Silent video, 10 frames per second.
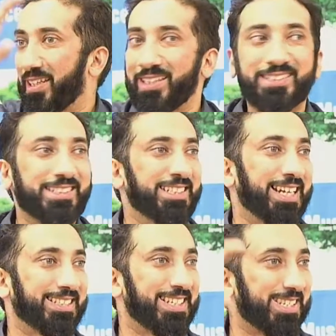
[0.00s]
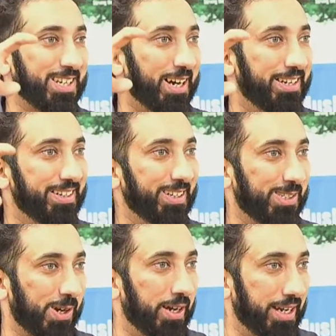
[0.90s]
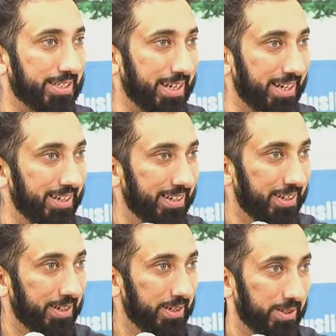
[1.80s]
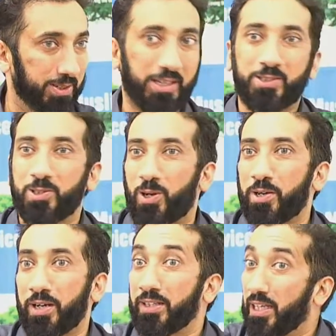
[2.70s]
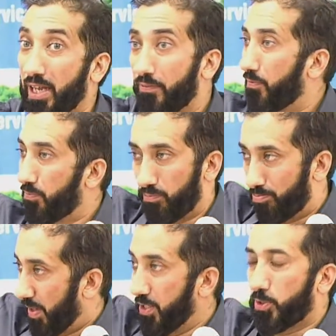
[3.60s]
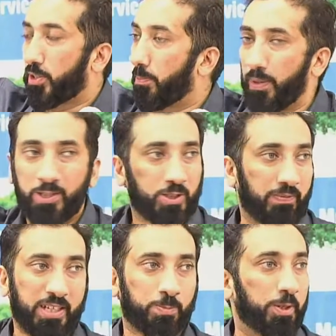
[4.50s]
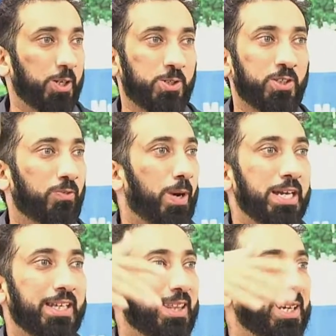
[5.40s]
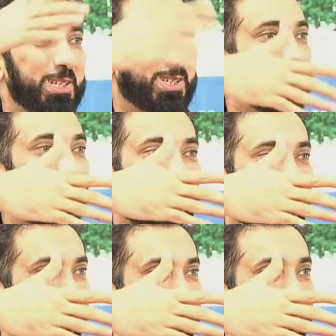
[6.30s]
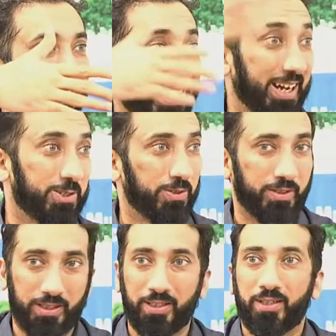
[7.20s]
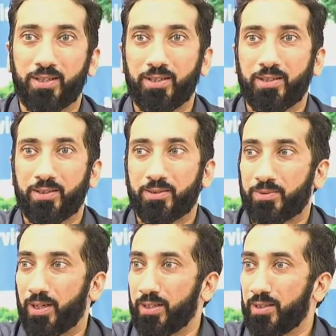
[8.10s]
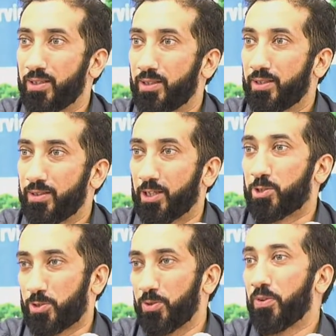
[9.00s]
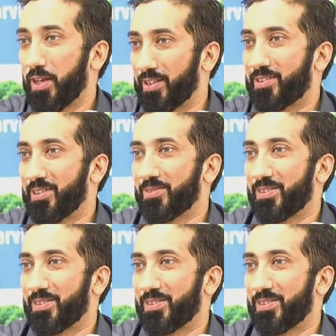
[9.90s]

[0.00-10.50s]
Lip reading: they didn't see that as a son, they saw it as a daughter. And they gave pages and pages of explanations of why they think it's a daughter, actually. Right? That's true. Thanks.